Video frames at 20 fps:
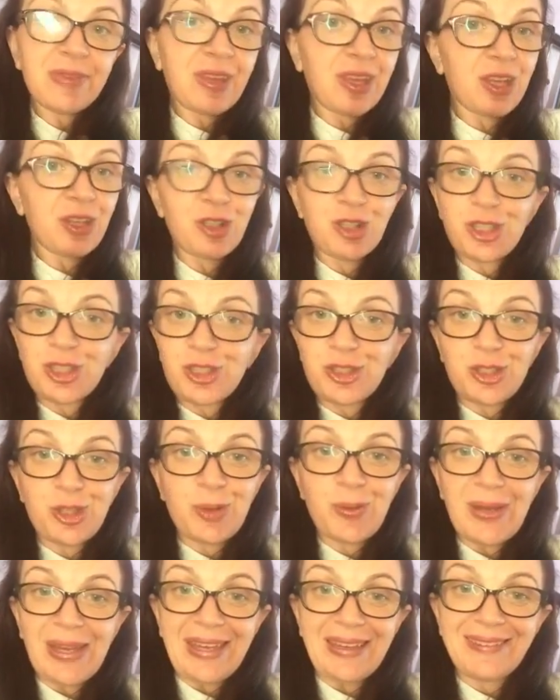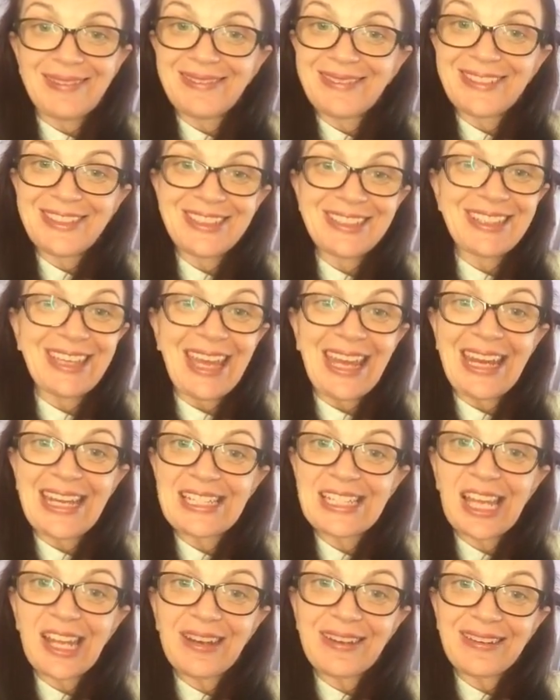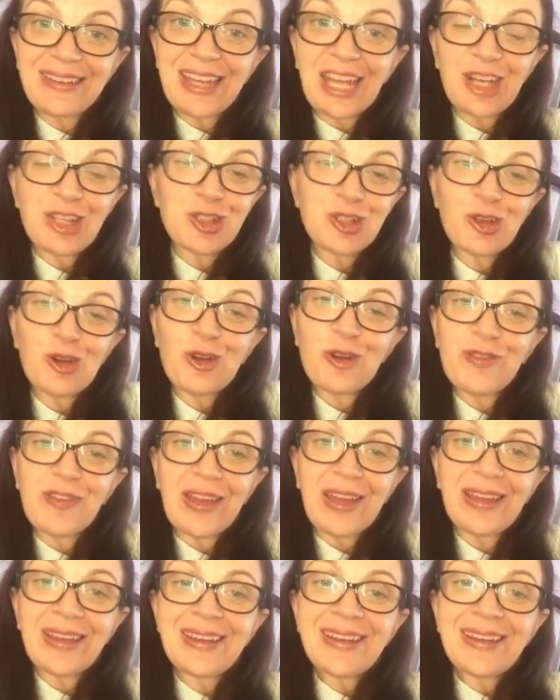then just do it. Just get it done. Get shot of it.